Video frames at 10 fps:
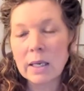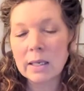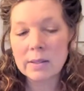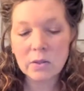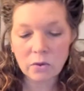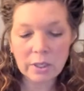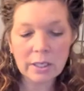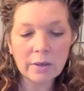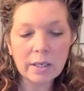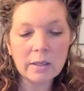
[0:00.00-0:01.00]

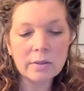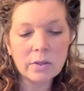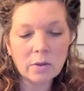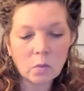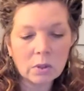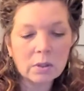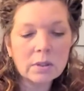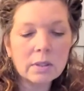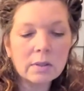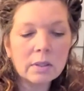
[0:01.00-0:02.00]
extraordinary to the world